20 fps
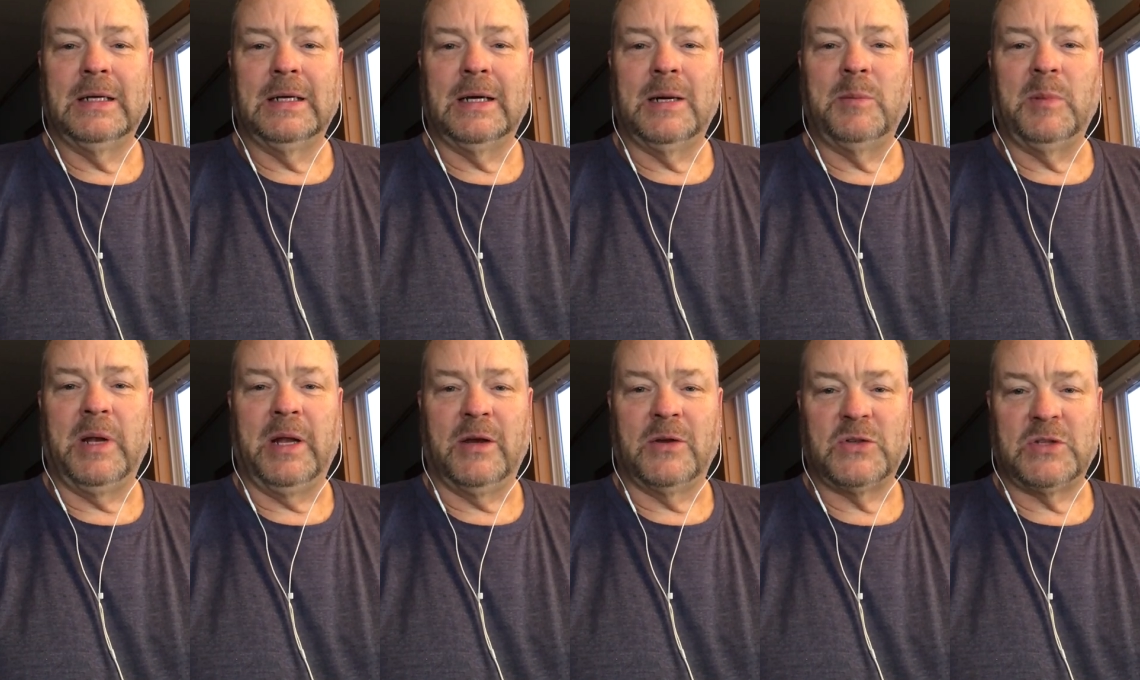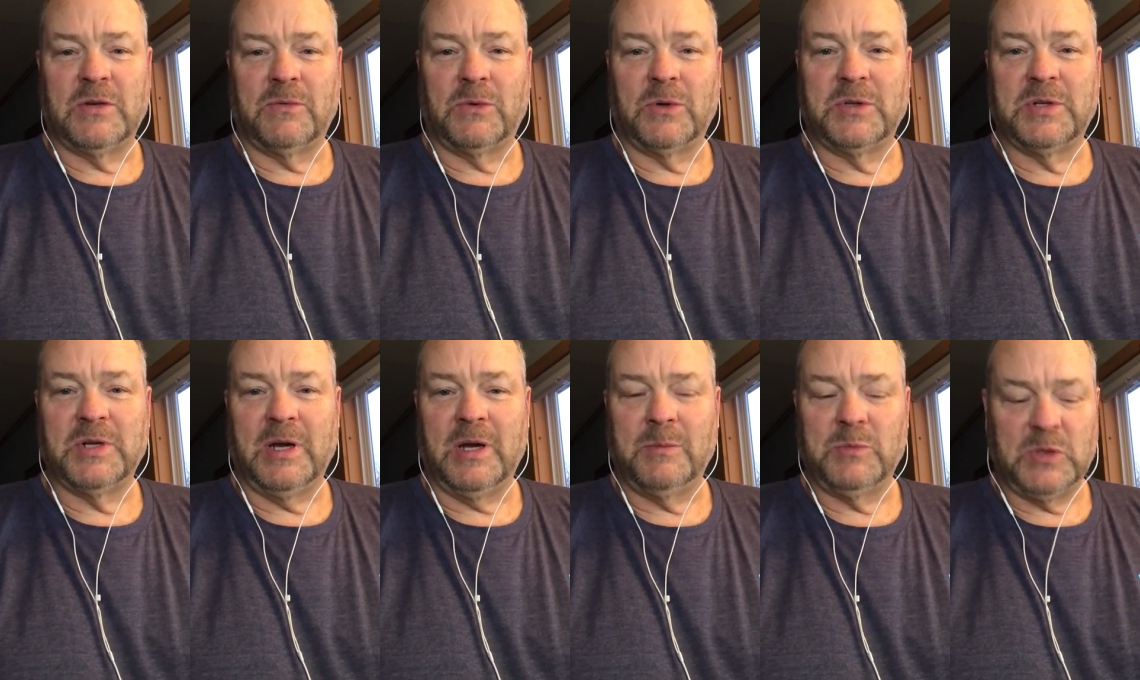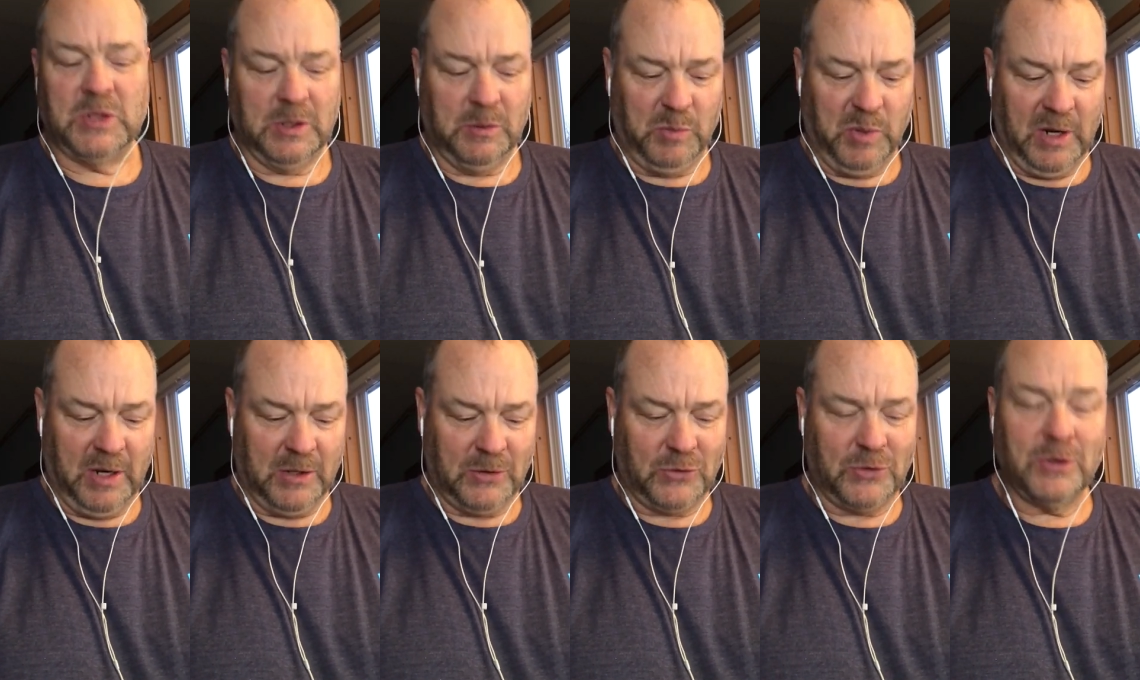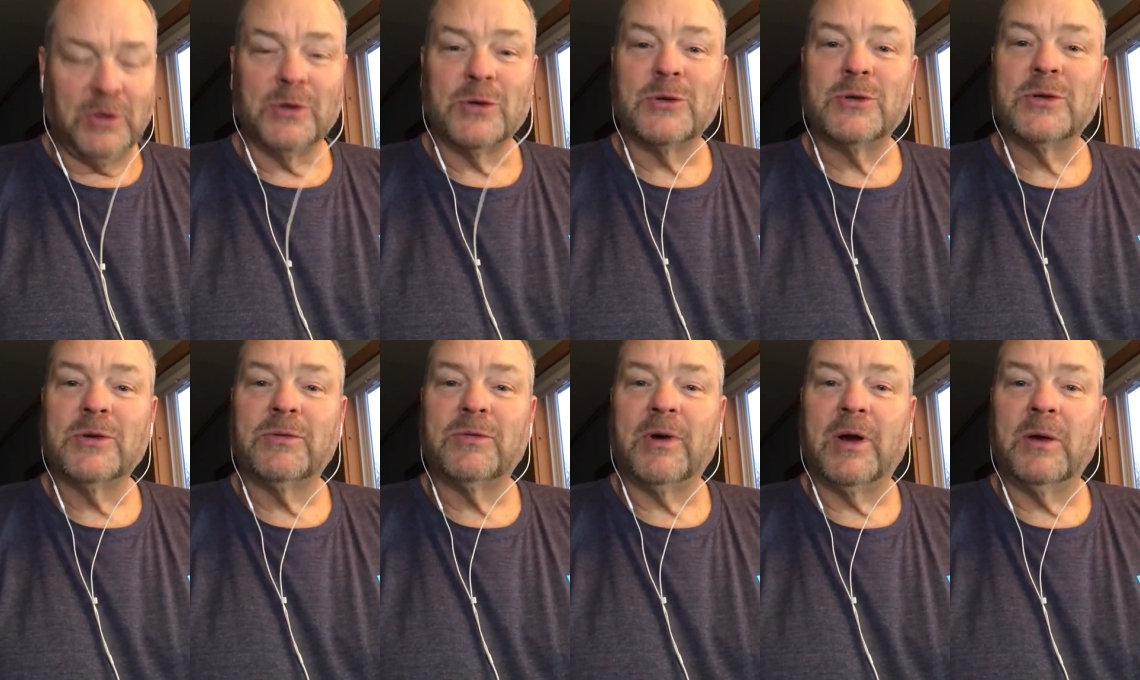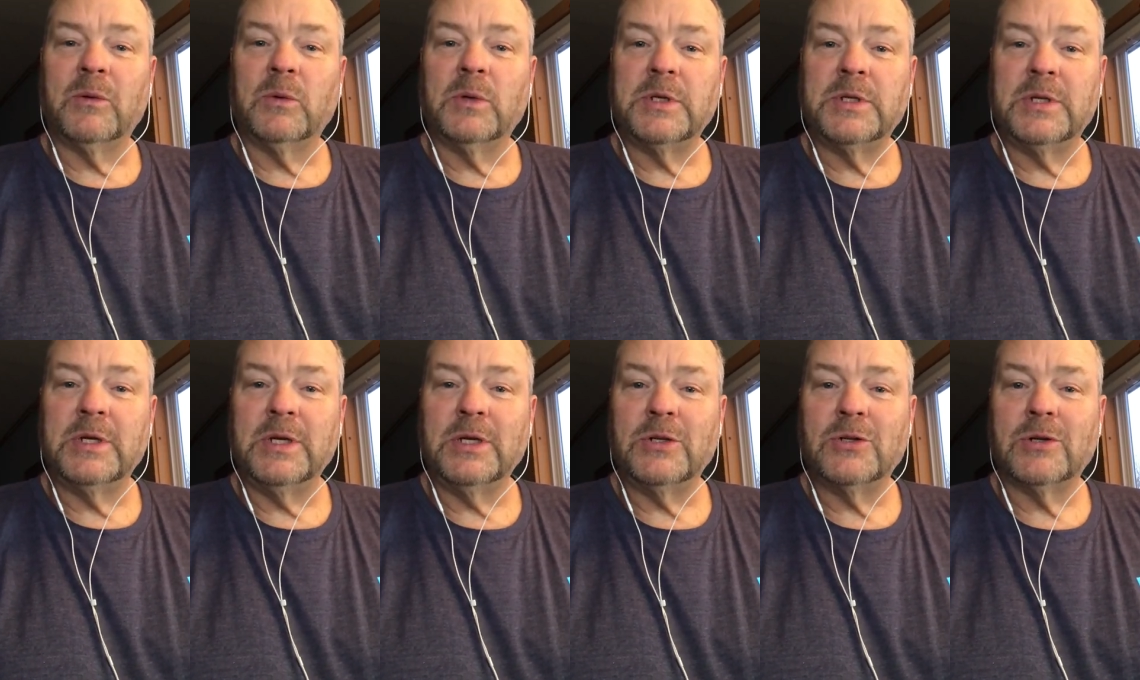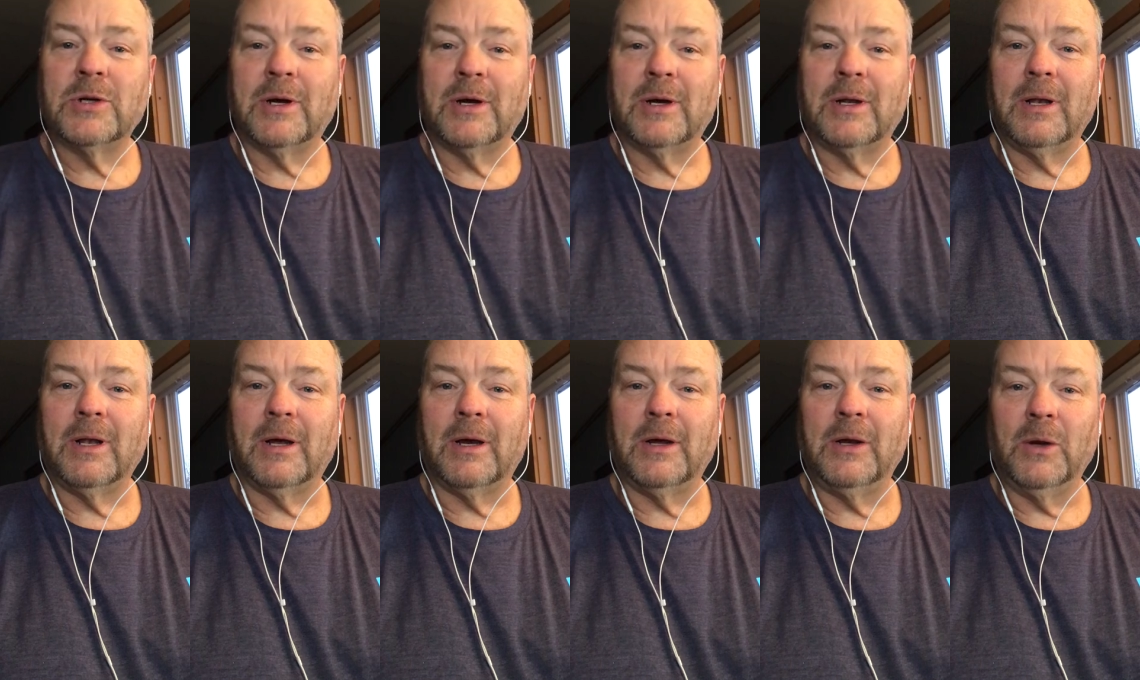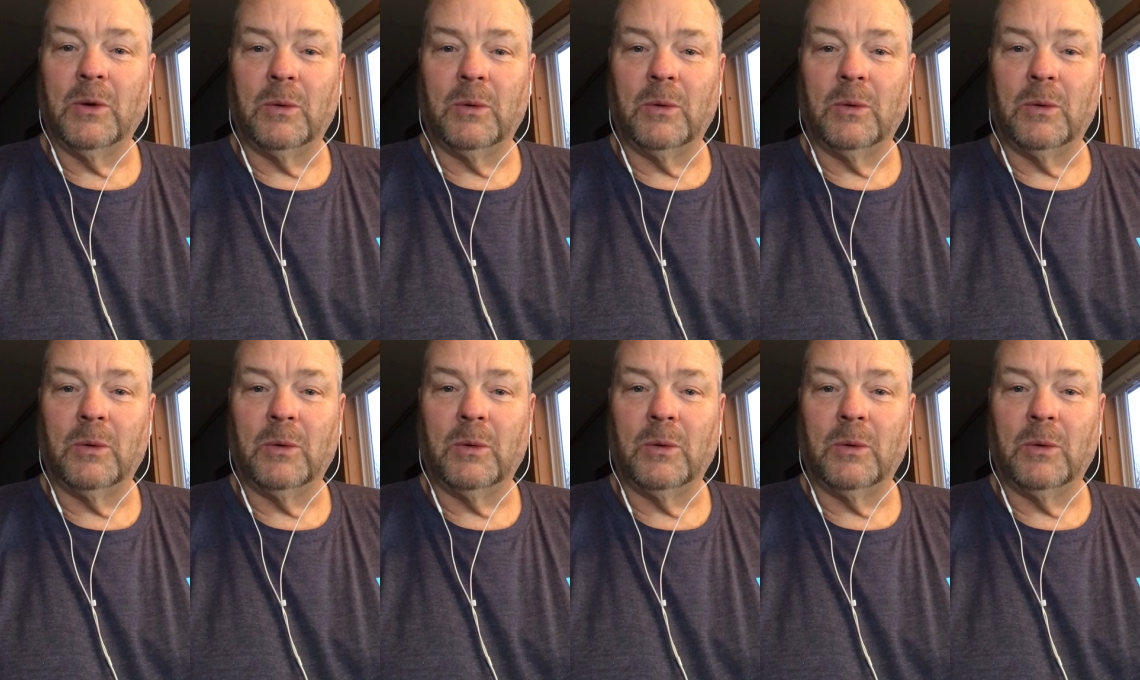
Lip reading: I've been asked several times in the past years if I would teach online